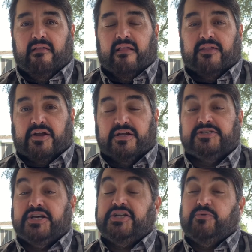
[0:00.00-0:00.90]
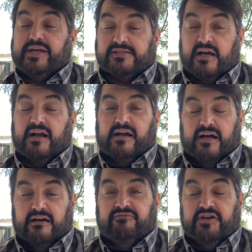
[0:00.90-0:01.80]
the continuing saga
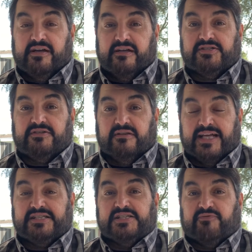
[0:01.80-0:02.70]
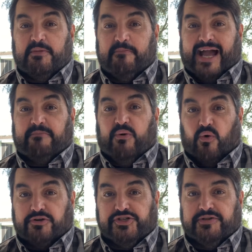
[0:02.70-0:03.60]
of the lessons from the back
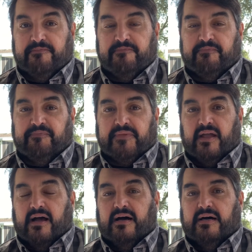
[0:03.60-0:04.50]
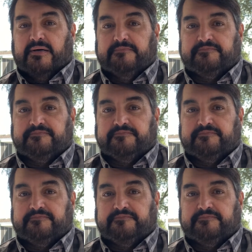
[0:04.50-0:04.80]
porch. I